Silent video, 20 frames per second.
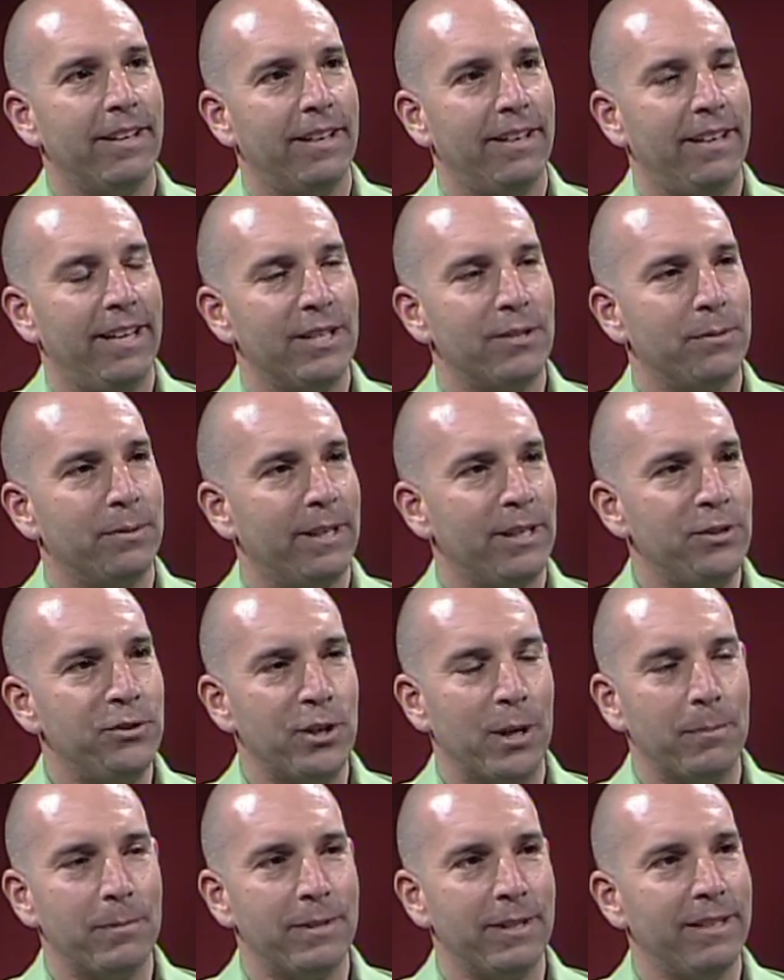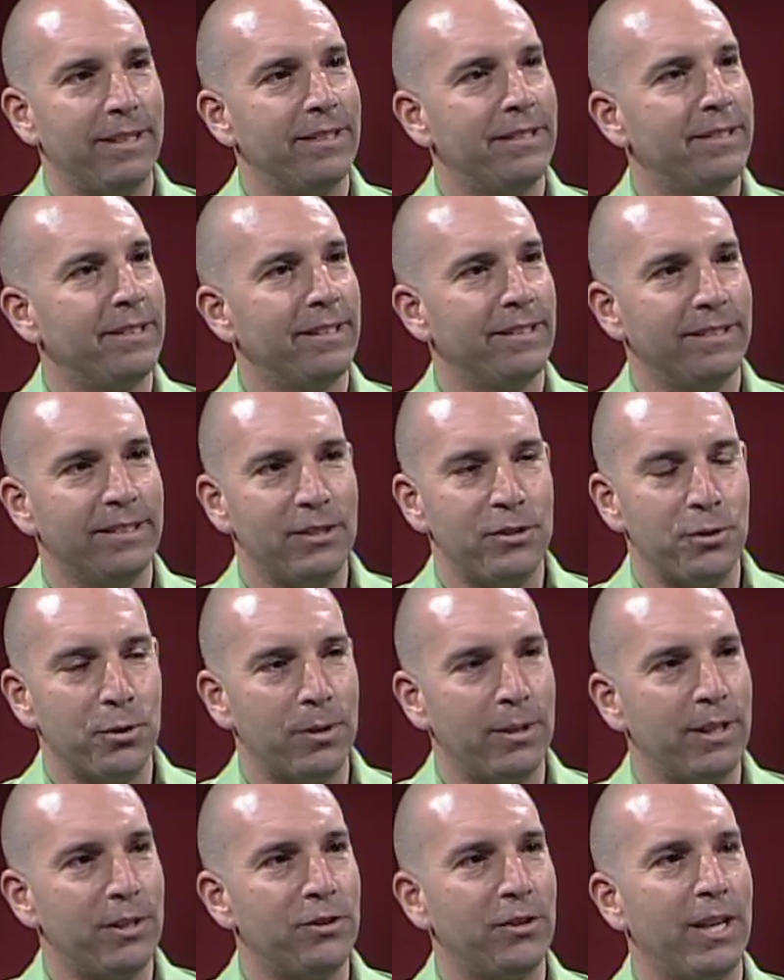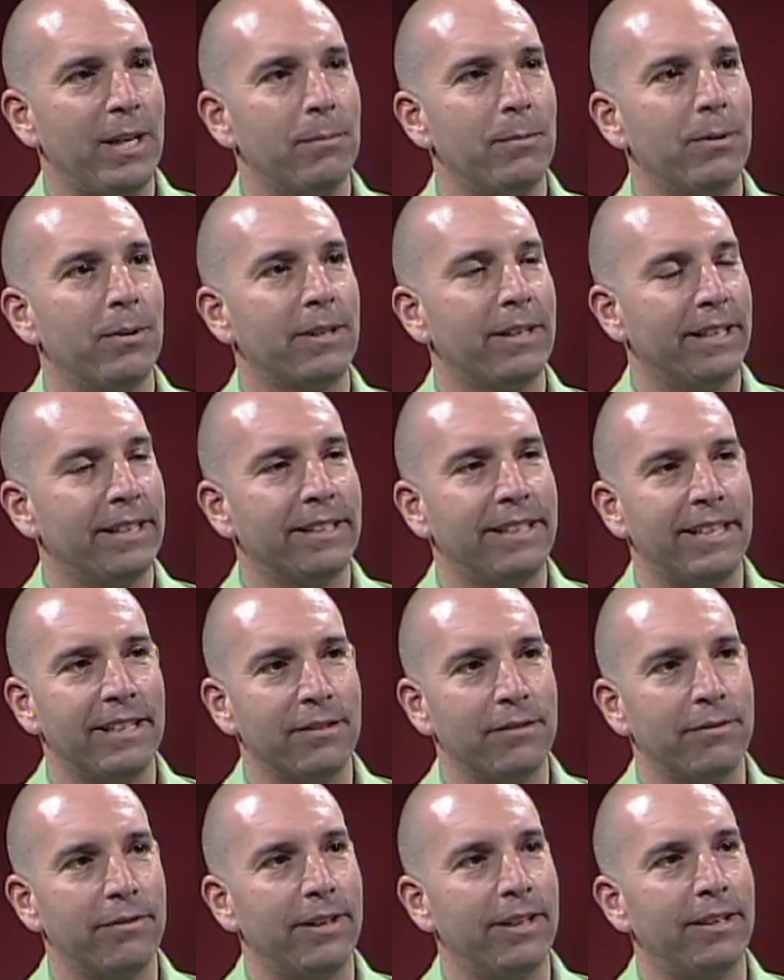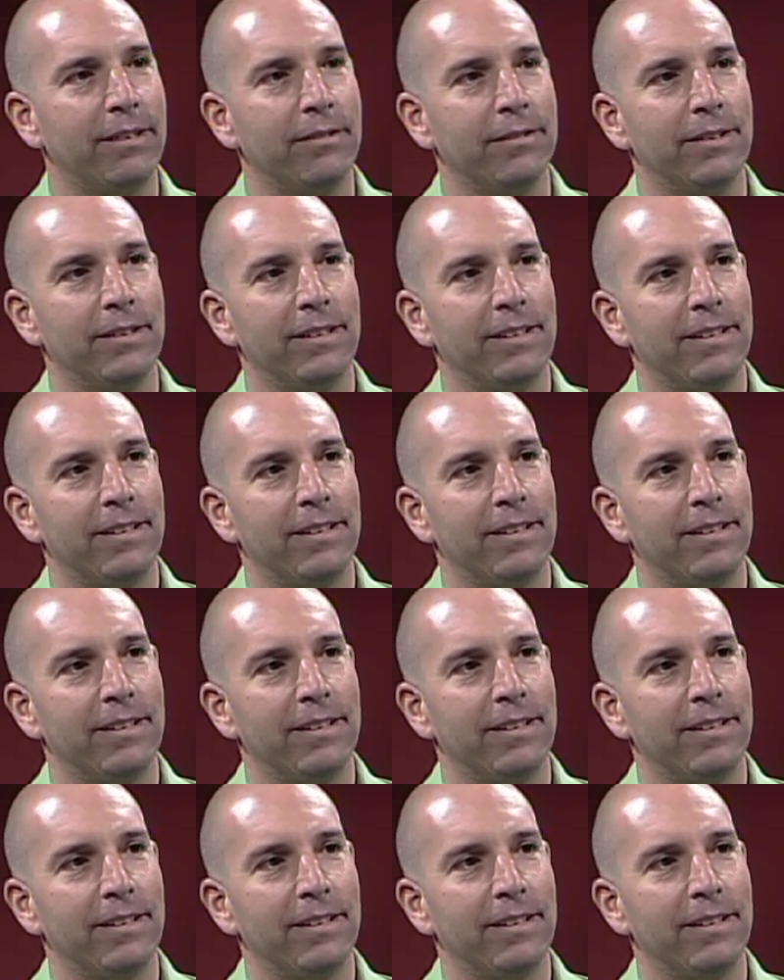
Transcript: And that's when I jumped in to join the chamber and get involved.